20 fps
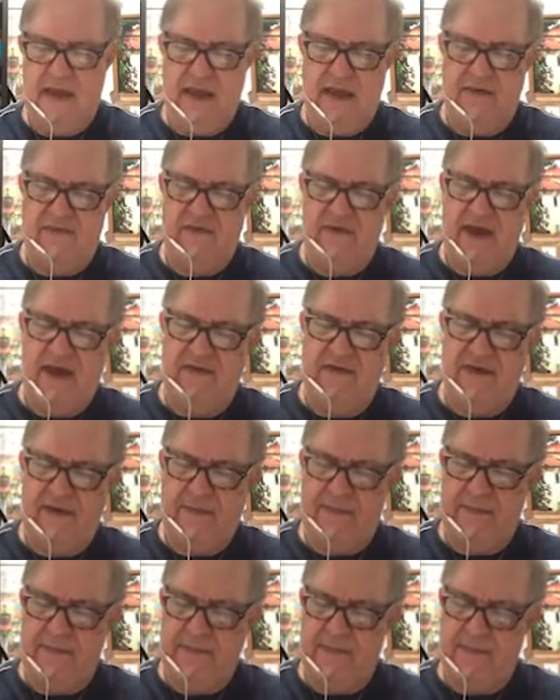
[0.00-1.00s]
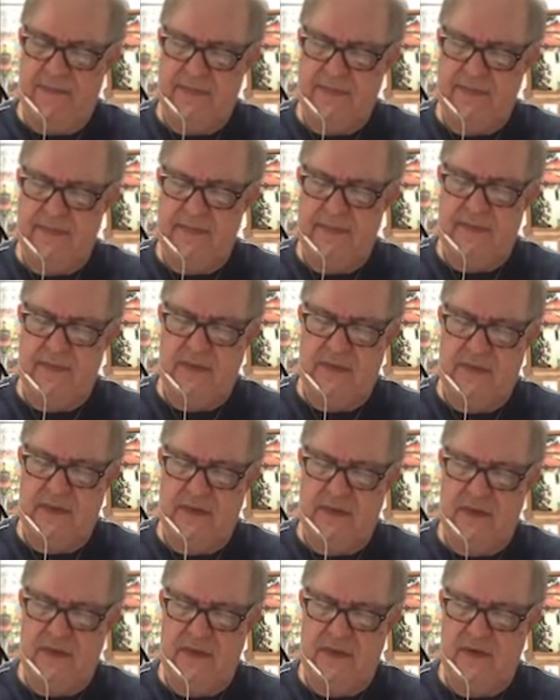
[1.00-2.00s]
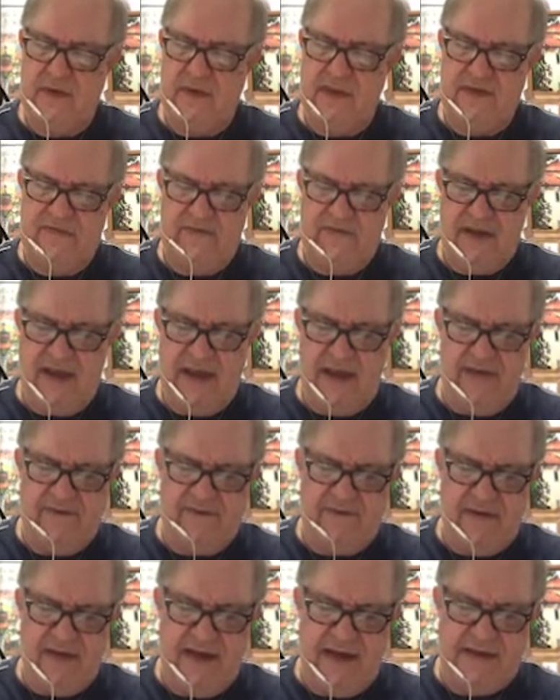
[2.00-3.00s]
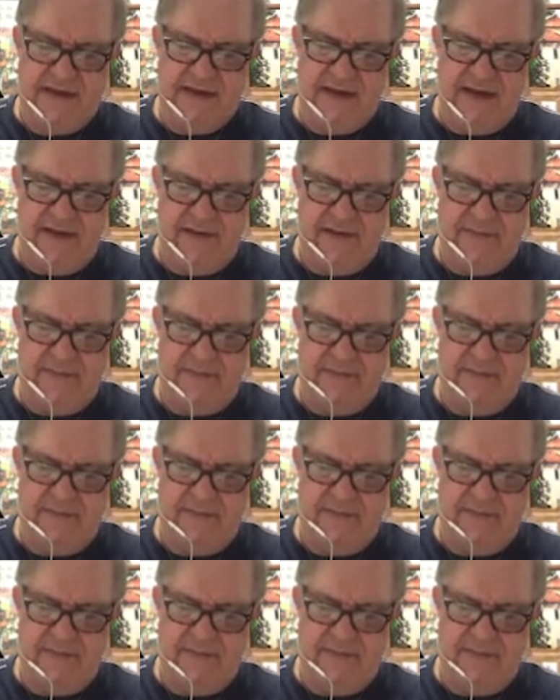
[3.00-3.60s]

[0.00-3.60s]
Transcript: if we have if f has a